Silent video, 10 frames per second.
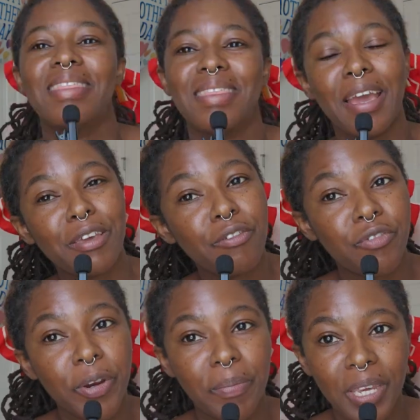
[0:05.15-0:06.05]
Thank you
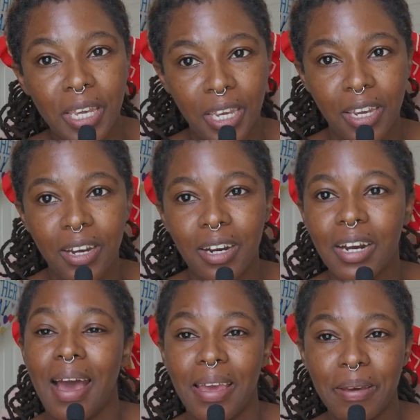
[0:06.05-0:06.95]
for being here.
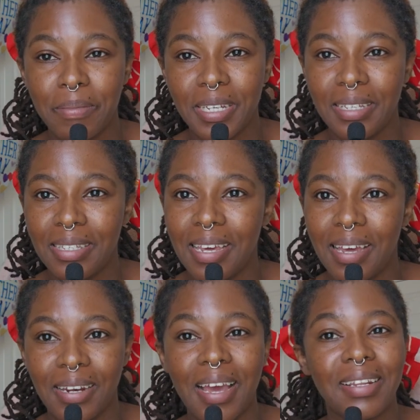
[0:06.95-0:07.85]
I am
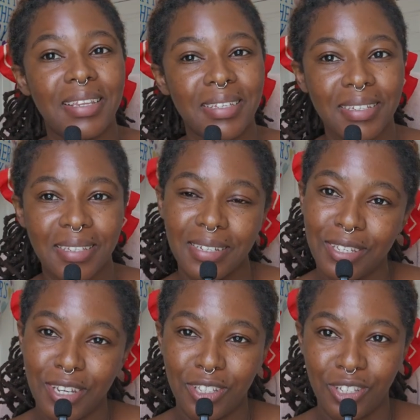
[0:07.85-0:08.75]
Nisian and this is
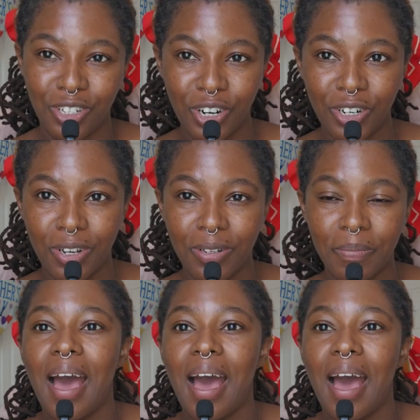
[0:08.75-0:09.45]
Nisian's Journal.